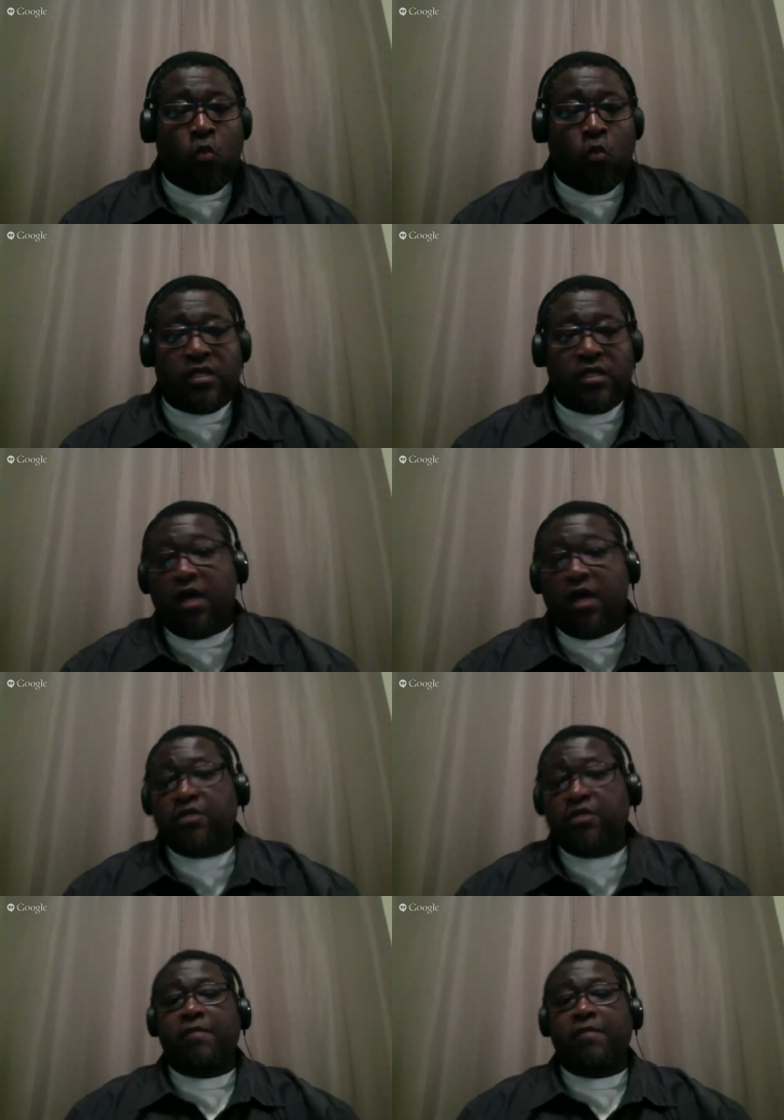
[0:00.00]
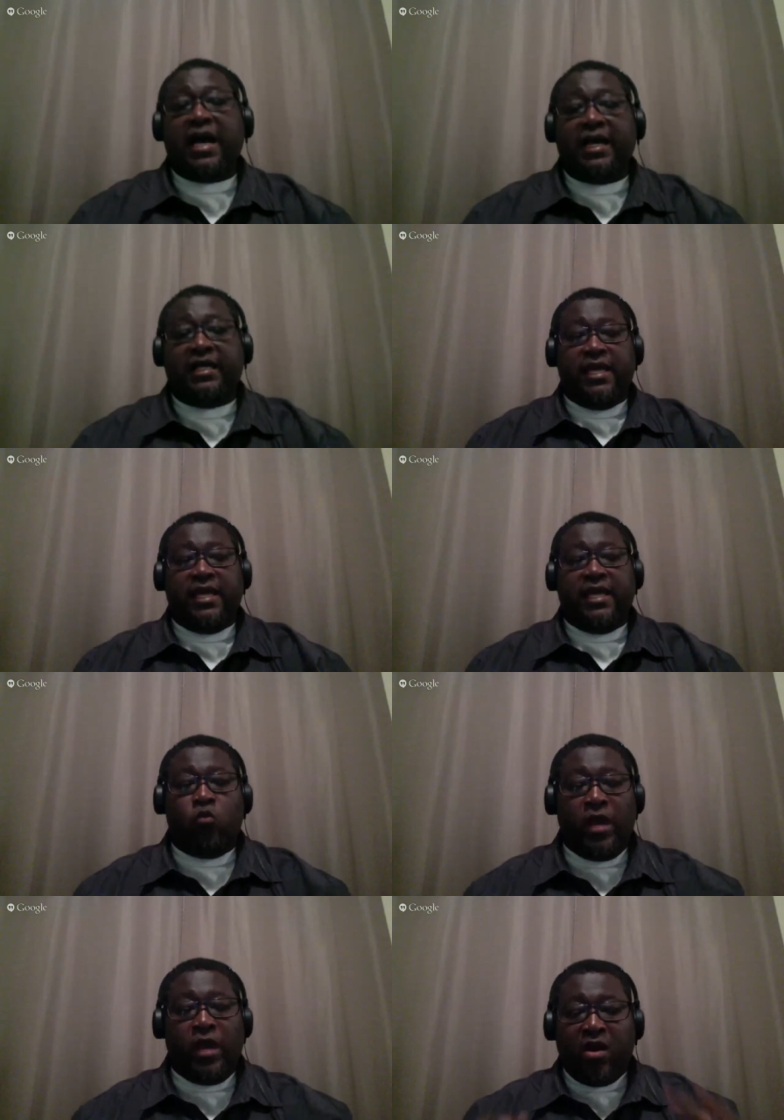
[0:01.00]
what comes to mind and
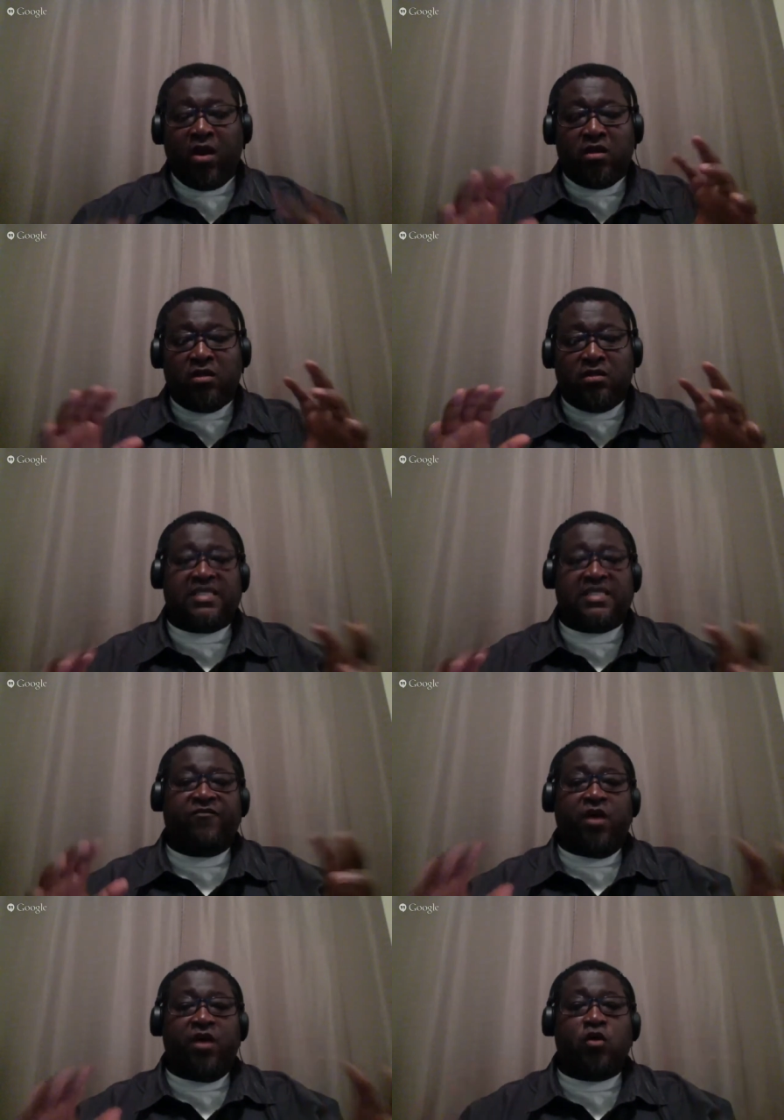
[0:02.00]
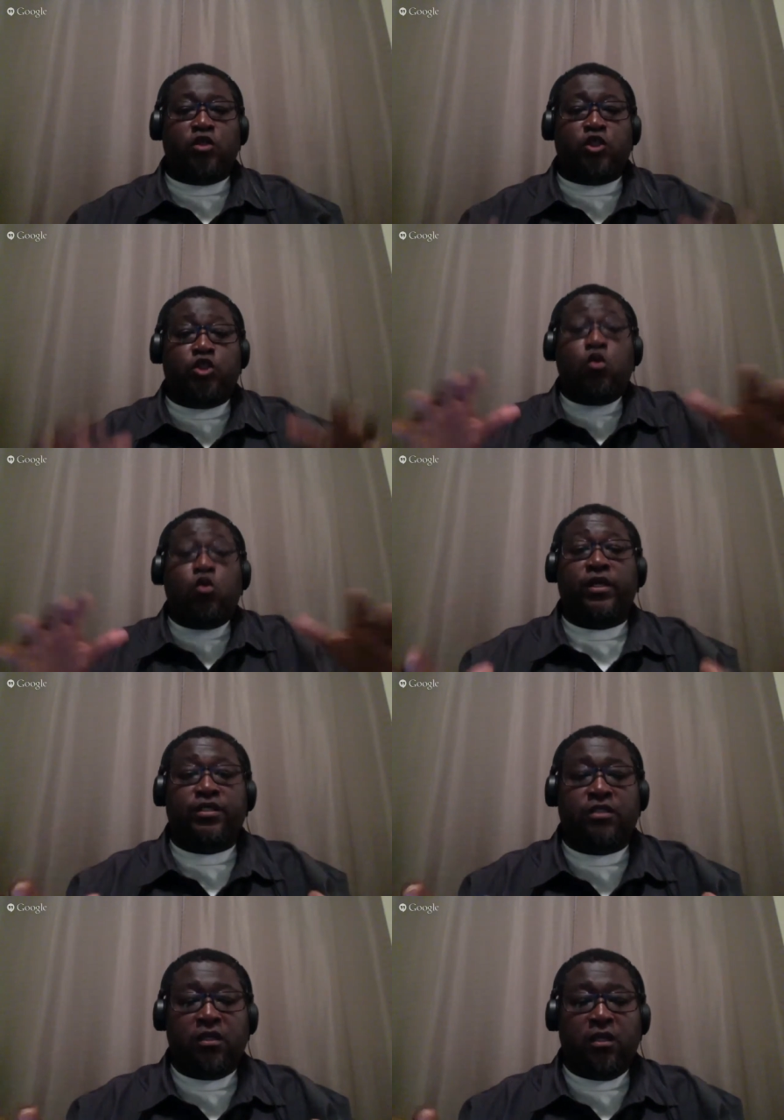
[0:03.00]
where does it fall
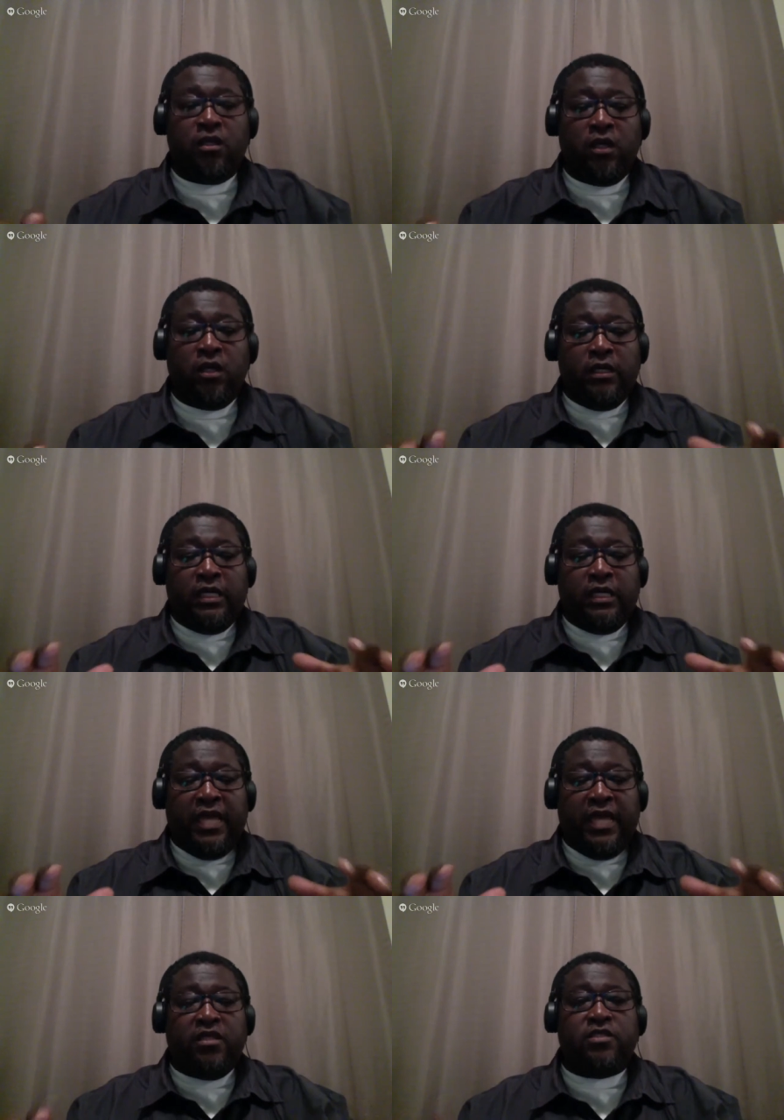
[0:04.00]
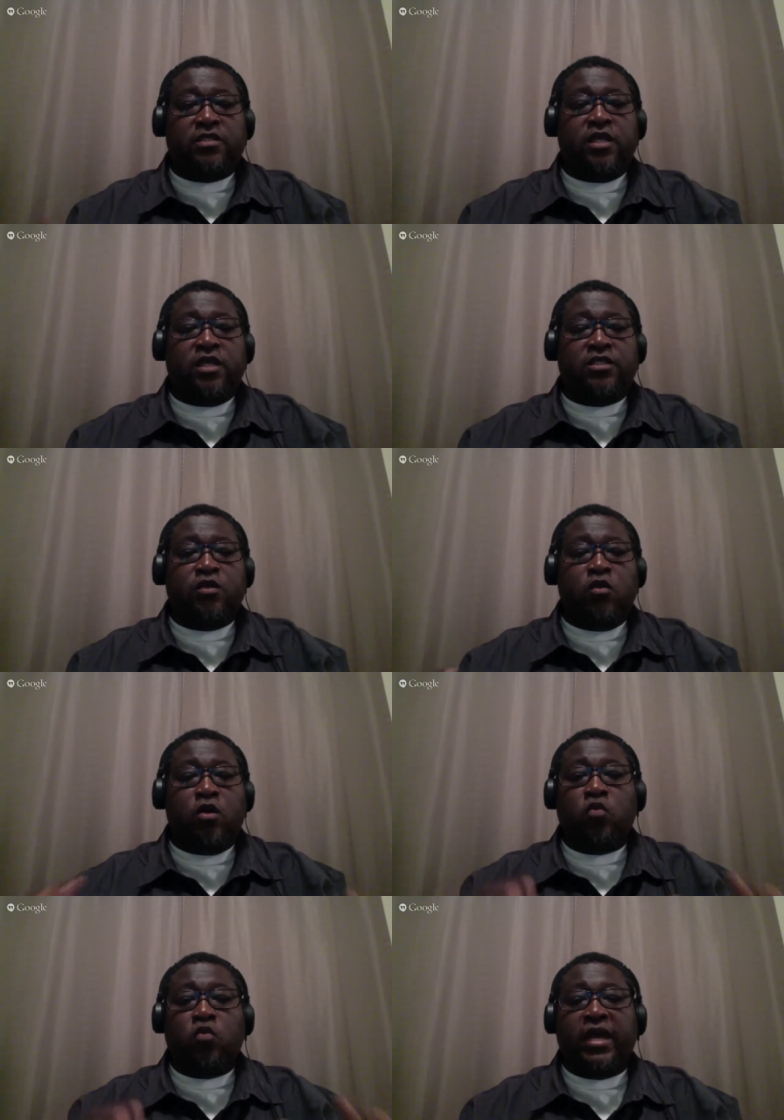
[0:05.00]
short in the discussion
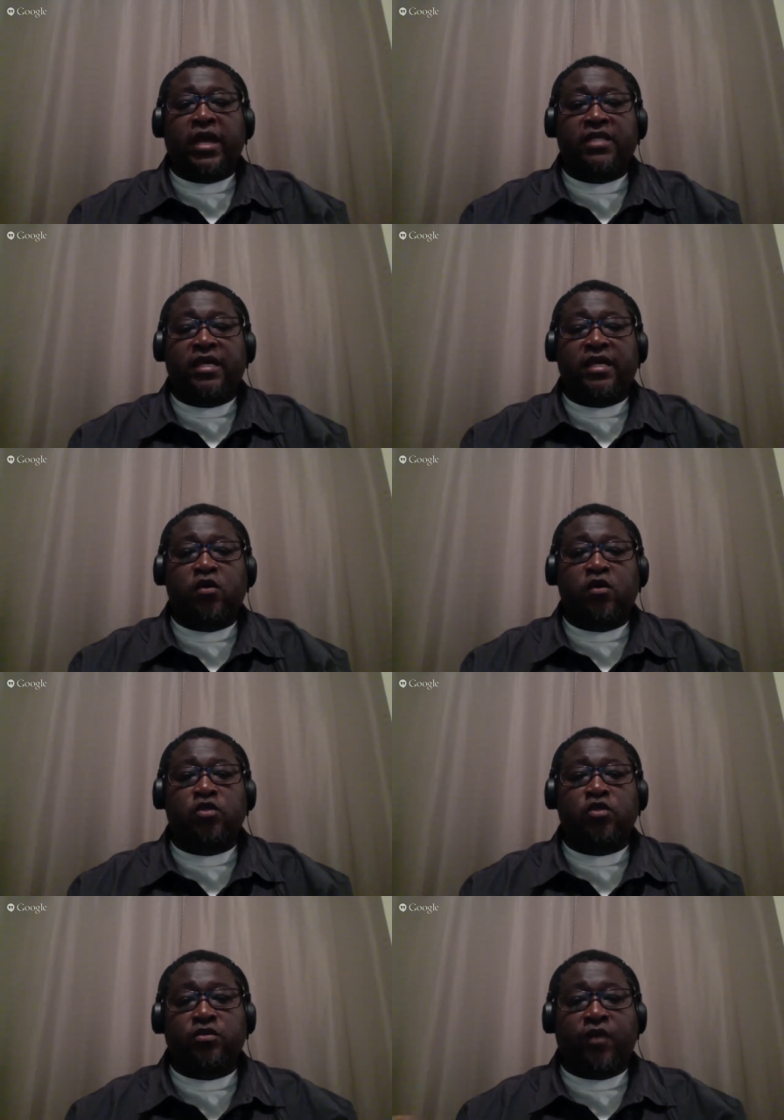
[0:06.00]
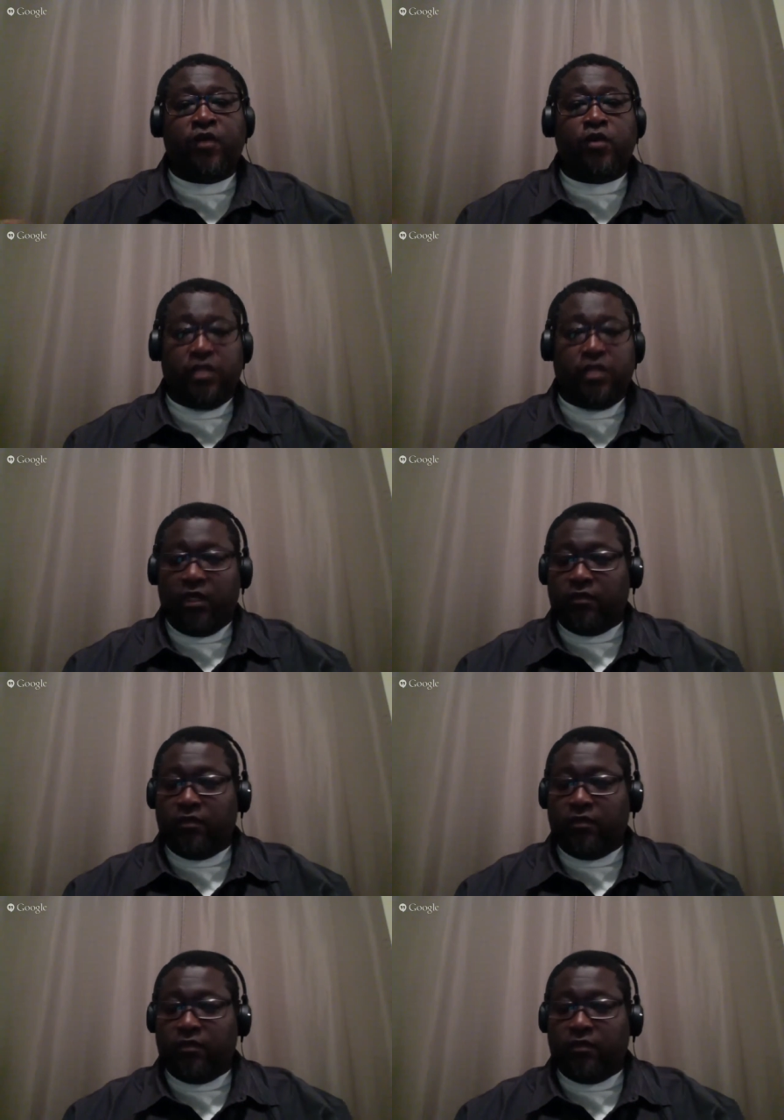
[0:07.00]
on race and cultural diversity?